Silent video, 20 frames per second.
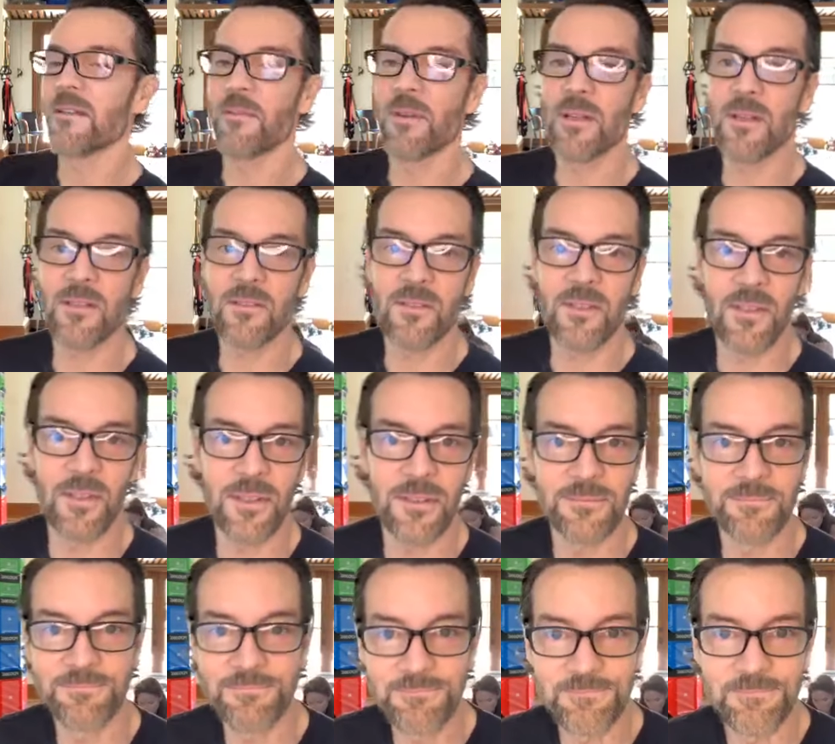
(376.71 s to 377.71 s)
well, it's
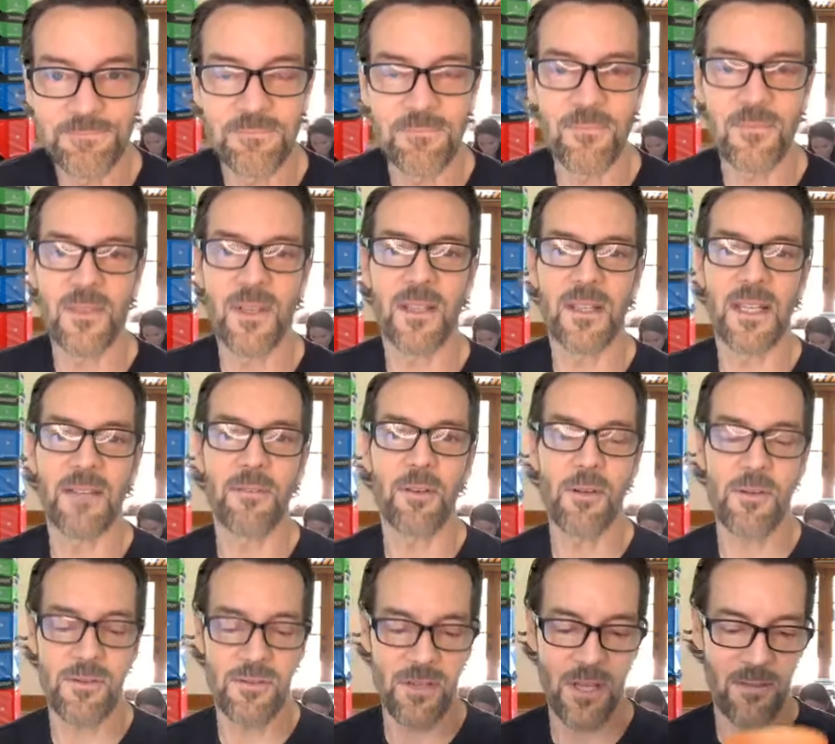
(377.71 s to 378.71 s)

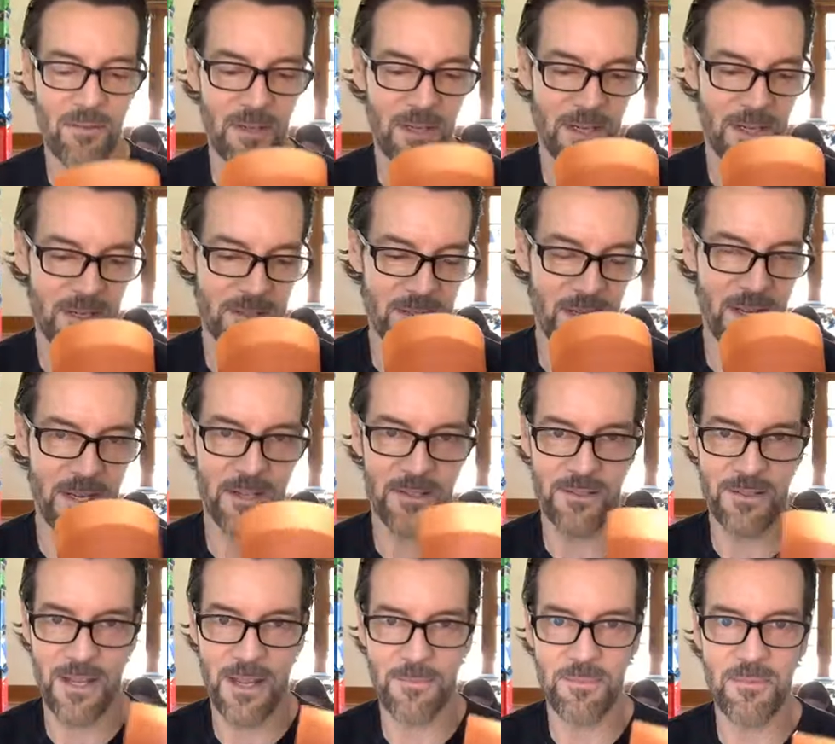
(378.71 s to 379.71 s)
11.07, I guess I gotta
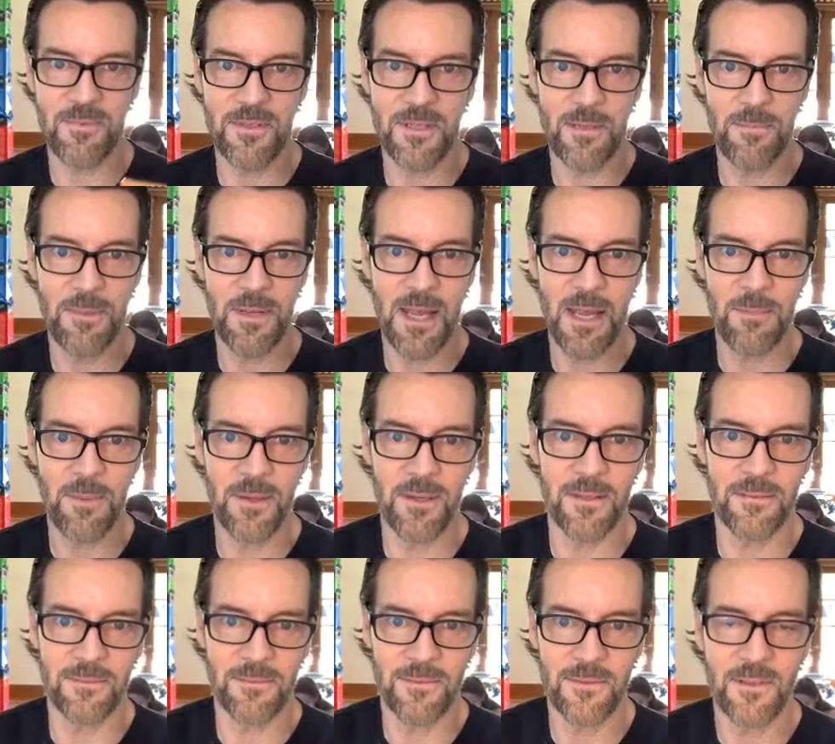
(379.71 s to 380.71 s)
stop yip yapping
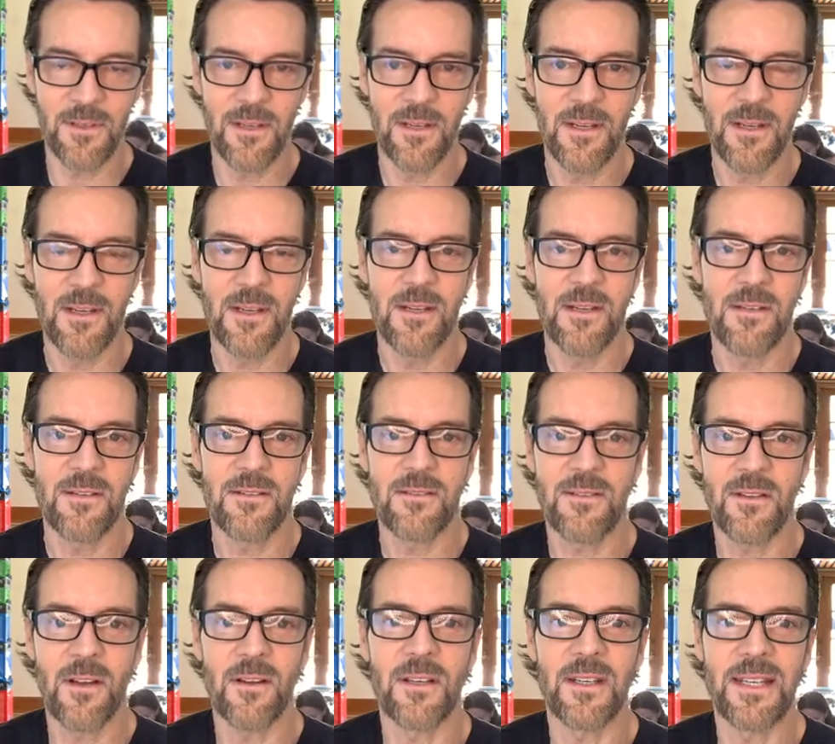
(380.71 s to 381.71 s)
and
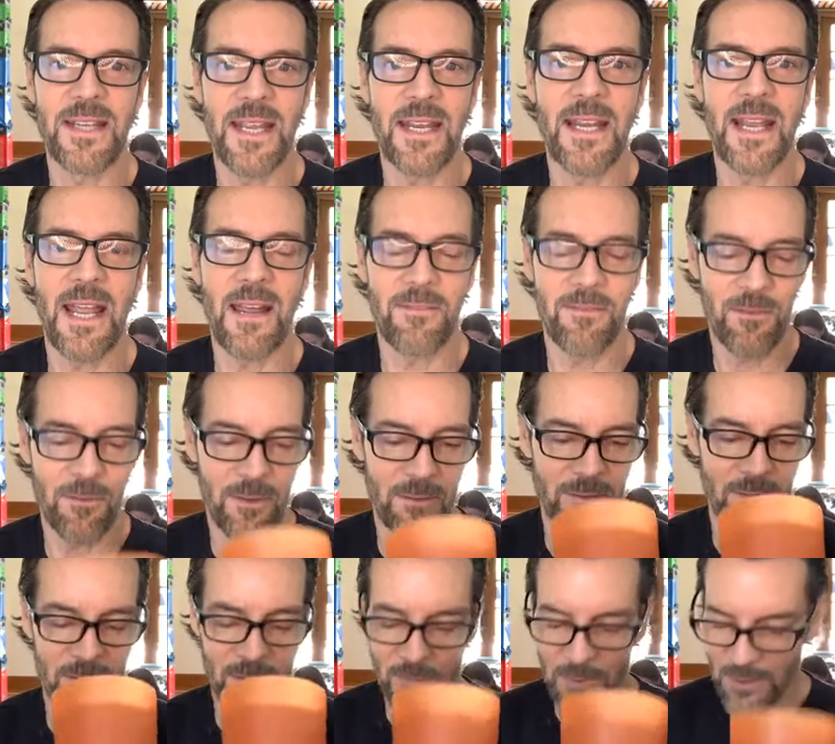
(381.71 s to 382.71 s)
start getting after it.
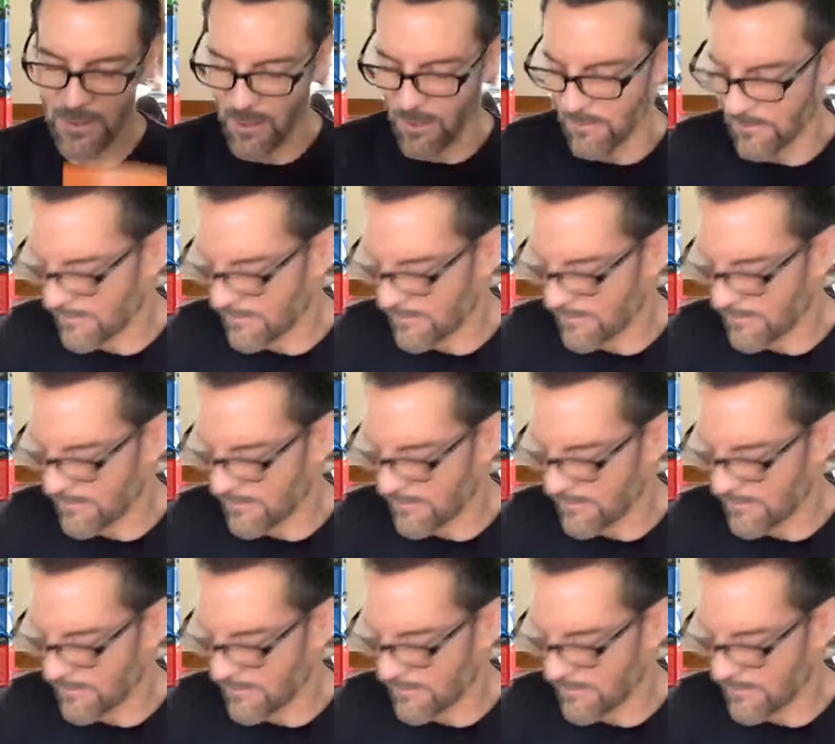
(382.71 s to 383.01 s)
Here we go.